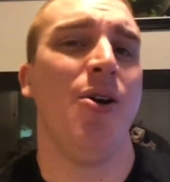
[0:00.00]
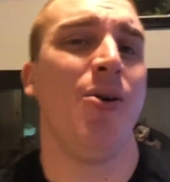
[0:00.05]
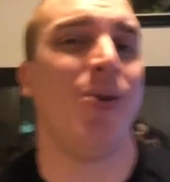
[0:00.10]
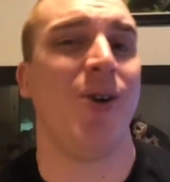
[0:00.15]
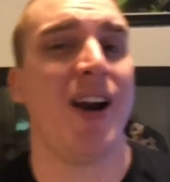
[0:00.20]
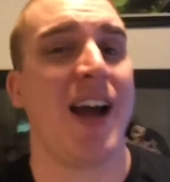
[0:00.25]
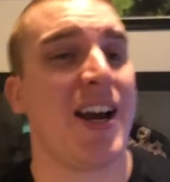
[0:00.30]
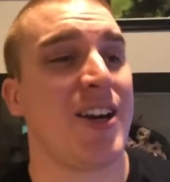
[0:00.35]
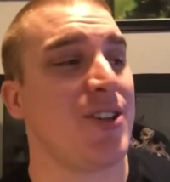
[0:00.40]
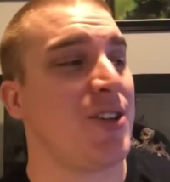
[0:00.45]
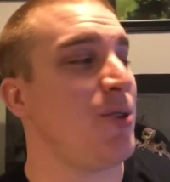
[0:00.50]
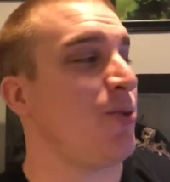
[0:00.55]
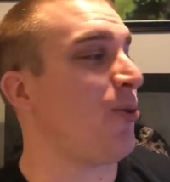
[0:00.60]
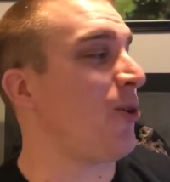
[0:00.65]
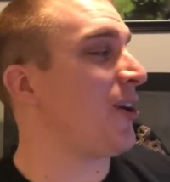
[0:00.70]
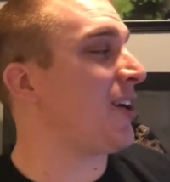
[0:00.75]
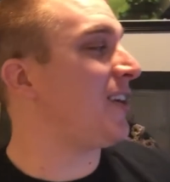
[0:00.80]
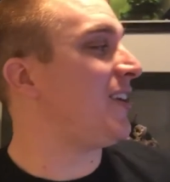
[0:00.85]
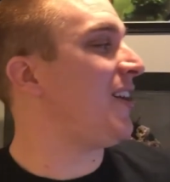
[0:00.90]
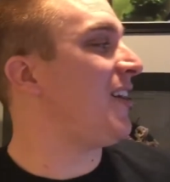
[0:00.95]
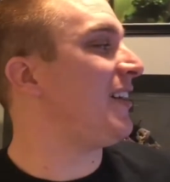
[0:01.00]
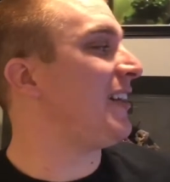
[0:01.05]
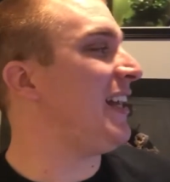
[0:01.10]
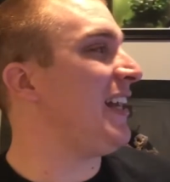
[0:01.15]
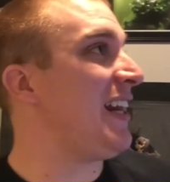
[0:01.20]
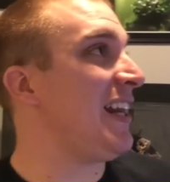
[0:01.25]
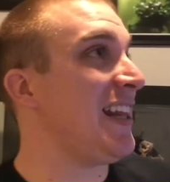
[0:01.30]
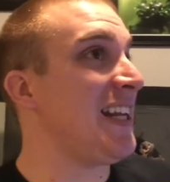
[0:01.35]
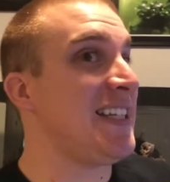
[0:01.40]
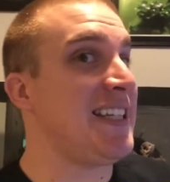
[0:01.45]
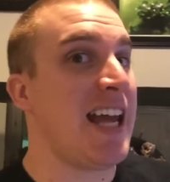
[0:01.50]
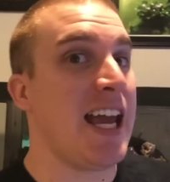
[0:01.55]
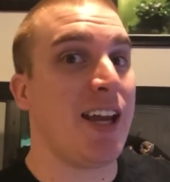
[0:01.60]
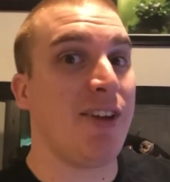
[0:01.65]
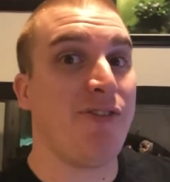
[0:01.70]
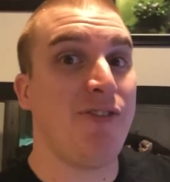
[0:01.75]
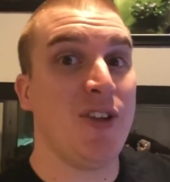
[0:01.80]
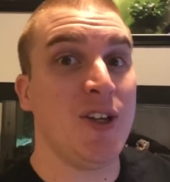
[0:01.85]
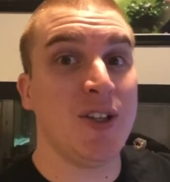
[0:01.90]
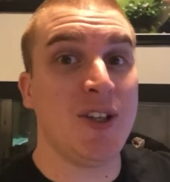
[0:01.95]
We're actually working on getting the
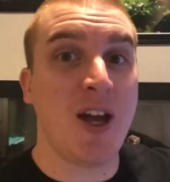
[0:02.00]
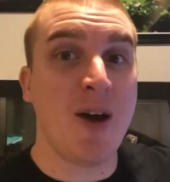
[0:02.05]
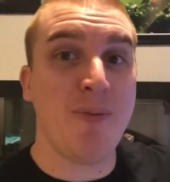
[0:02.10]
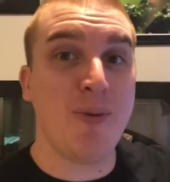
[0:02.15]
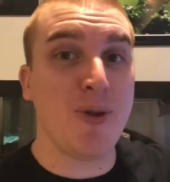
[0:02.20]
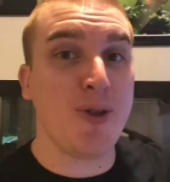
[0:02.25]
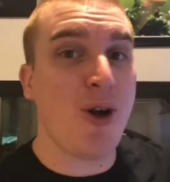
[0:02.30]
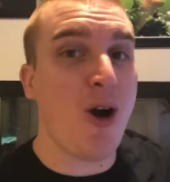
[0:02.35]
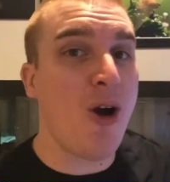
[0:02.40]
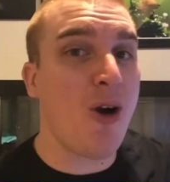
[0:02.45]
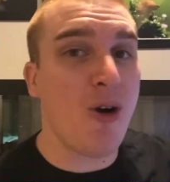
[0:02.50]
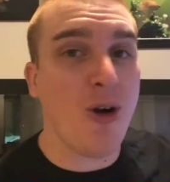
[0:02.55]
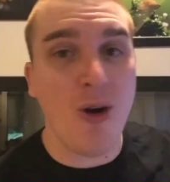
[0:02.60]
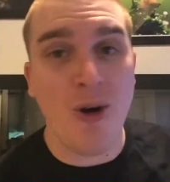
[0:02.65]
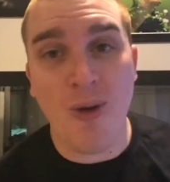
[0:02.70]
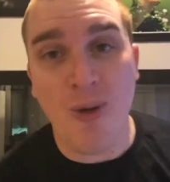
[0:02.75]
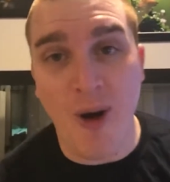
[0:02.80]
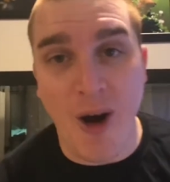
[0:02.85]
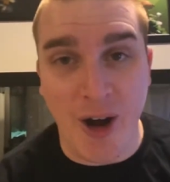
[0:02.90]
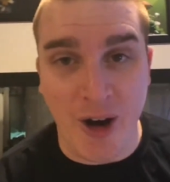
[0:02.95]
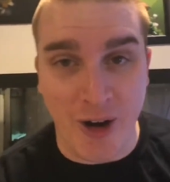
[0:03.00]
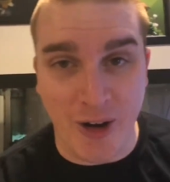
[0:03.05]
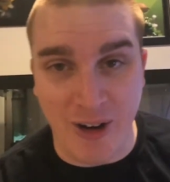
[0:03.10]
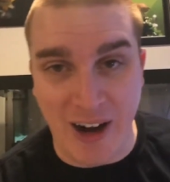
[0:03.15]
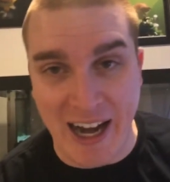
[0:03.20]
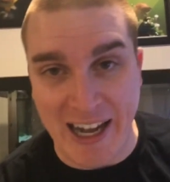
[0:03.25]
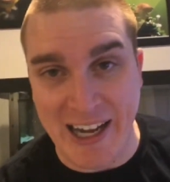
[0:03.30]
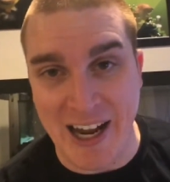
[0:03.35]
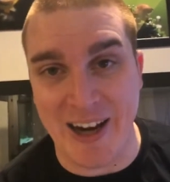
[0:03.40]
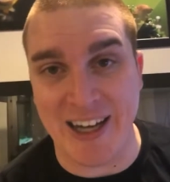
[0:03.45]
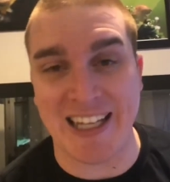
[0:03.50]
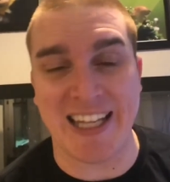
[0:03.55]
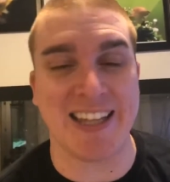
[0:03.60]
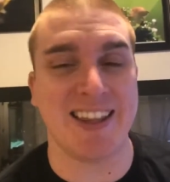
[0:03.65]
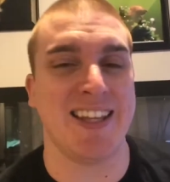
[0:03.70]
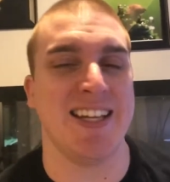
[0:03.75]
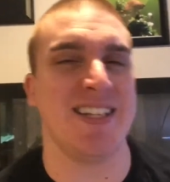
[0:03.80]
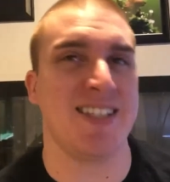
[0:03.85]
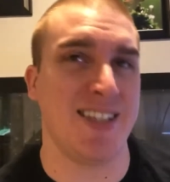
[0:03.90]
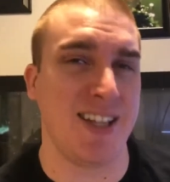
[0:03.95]
tank filled up with RO water right now to
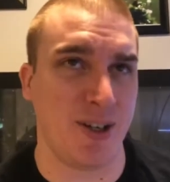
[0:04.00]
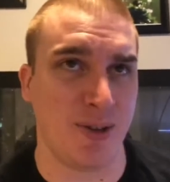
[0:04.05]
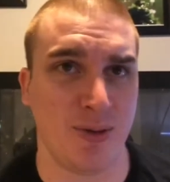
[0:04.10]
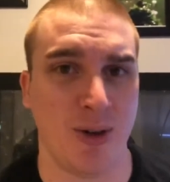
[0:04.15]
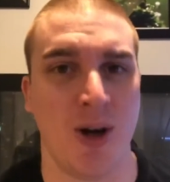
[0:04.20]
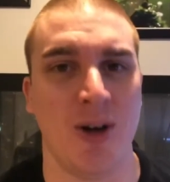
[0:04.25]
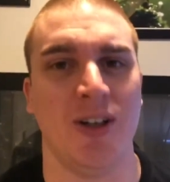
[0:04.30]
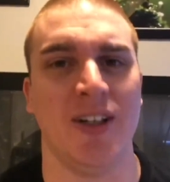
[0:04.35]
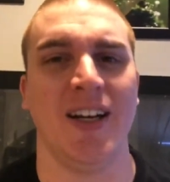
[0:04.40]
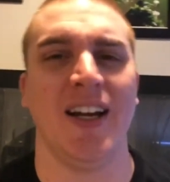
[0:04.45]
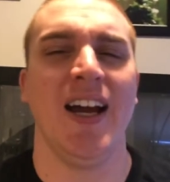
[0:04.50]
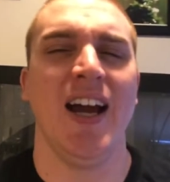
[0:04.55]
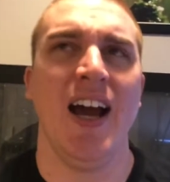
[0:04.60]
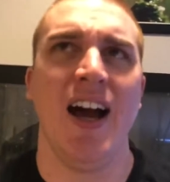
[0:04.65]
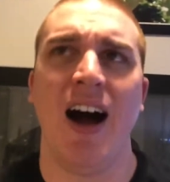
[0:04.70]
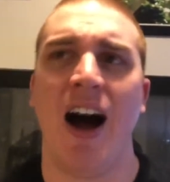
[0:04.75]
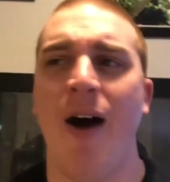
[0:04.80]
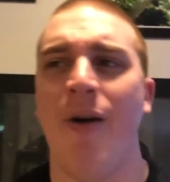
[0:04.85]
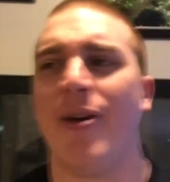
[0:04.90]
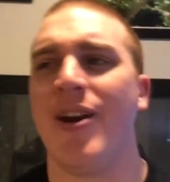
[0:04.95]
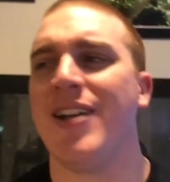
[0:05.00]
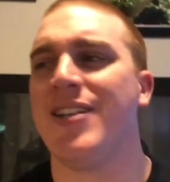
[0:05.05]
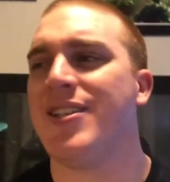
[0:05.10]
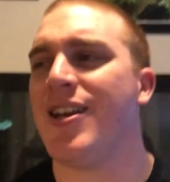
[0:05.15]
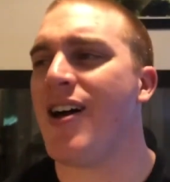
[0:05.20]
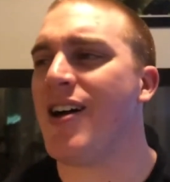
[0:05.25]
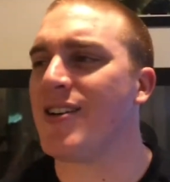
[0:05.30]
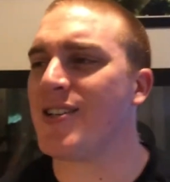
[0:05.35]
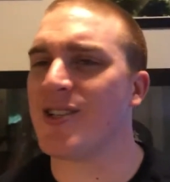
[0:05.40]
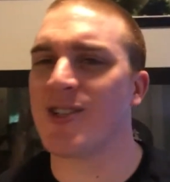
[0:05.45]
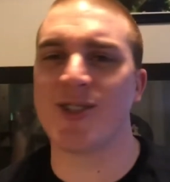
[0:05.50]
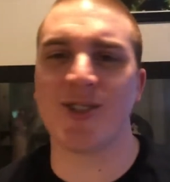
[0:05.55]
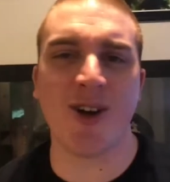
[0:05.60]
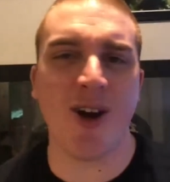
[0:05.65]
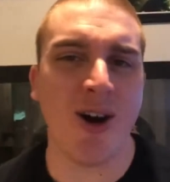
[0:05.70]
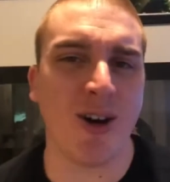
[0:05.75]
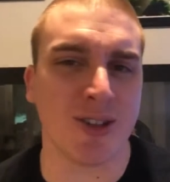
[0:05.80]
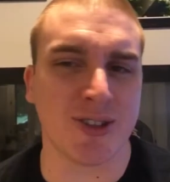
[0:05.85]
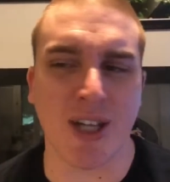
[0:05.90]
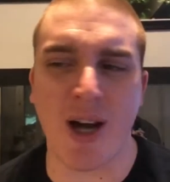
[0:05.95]
get this thing rolling. I want to talk
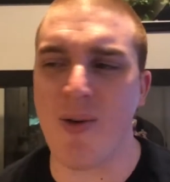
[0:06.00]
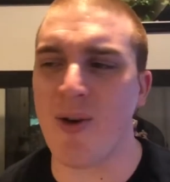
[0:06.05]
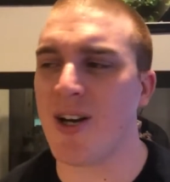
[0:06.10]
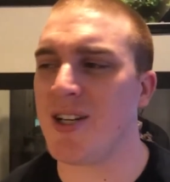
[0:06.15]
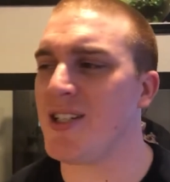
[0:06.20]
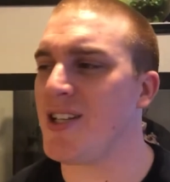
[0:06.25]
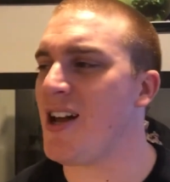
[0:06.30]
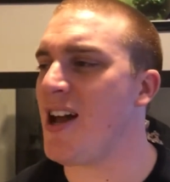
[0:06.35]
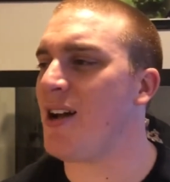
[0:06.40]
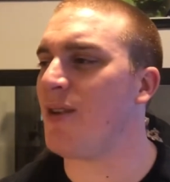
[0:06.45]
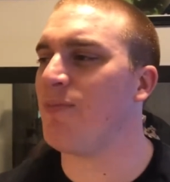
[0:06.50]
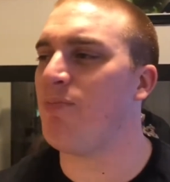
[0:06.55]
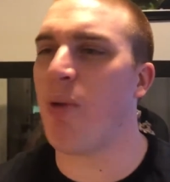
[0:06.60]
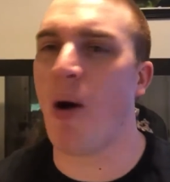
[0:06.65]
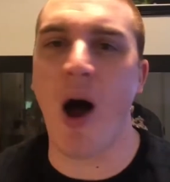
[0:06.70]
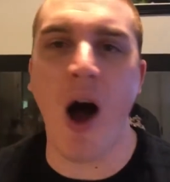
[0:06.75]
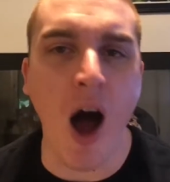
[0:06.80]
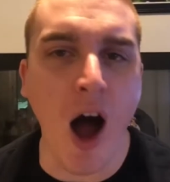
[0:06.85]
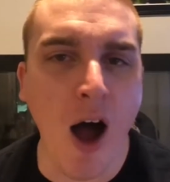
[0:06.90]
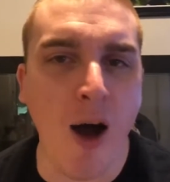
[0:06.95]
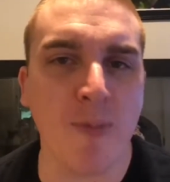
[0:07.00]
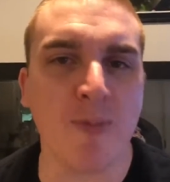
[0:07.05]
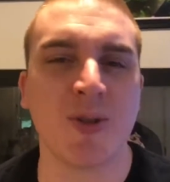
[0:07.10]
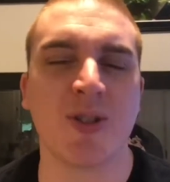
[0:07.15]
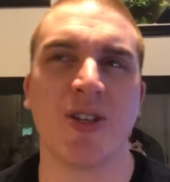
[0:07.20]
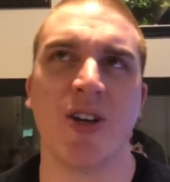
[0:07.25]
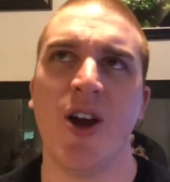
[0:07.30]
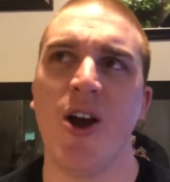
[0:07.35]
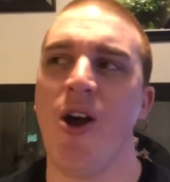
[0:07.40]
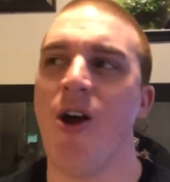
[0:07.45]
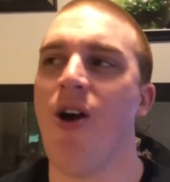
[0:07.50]
salt. I want to talk pumps,